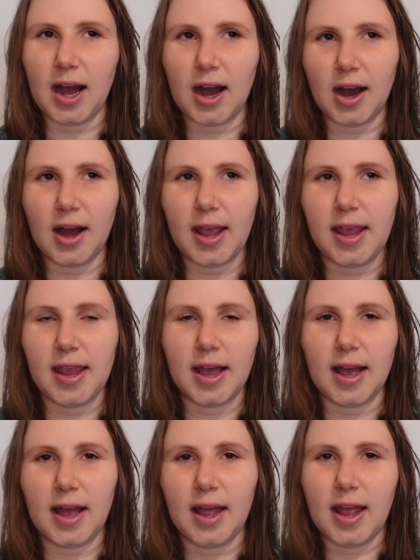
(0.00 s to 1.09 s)

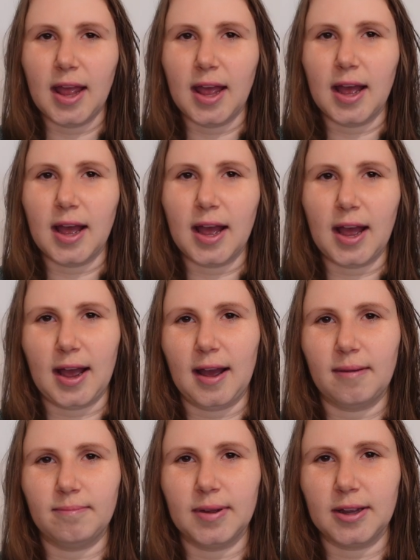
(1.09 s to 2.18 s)
I
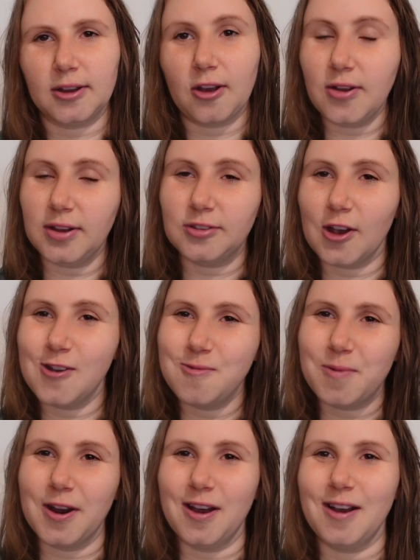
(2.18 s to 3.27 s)
am going to
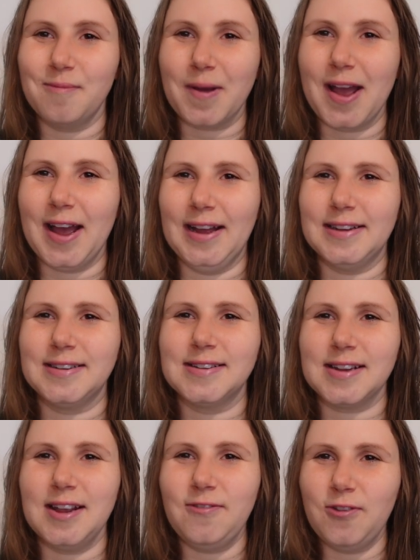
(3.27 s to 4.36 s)
open up, and
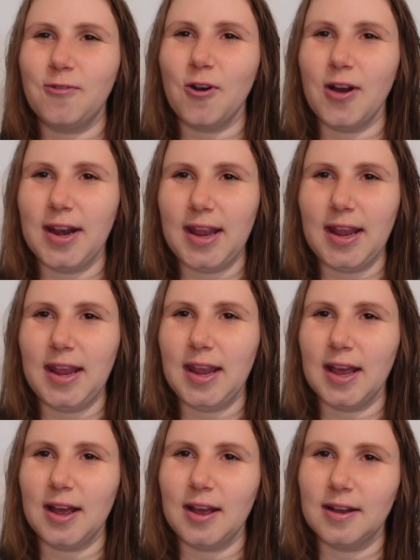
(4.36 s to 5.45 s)
if you've got any